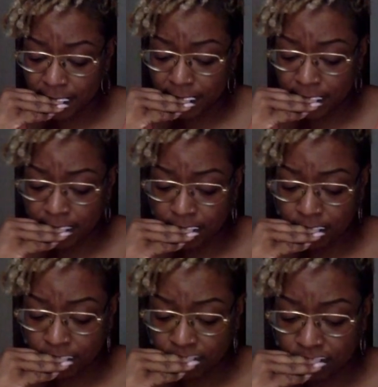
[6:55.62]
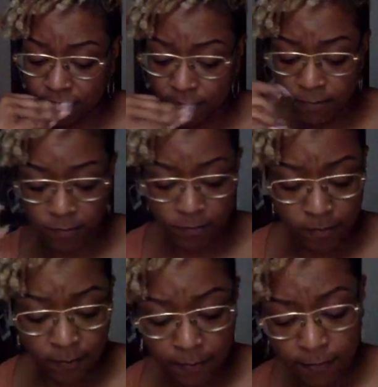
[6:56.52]

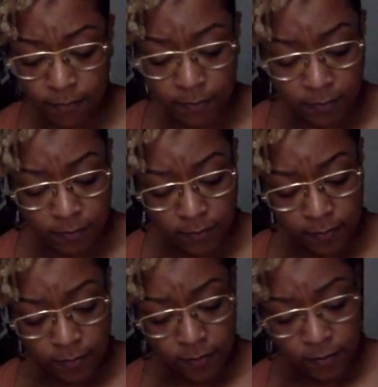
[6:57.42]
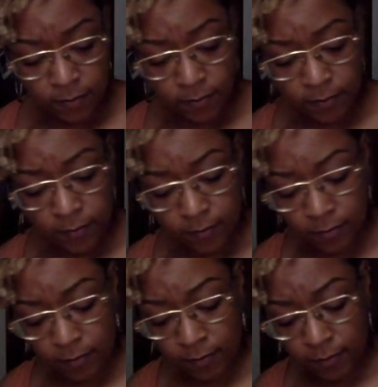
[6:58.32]

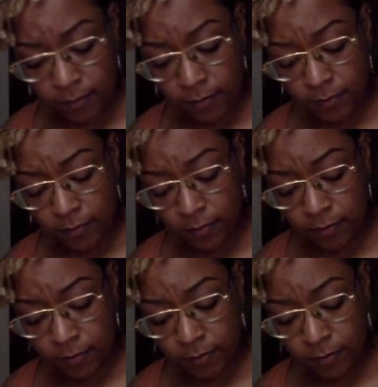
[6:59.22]
[no speech]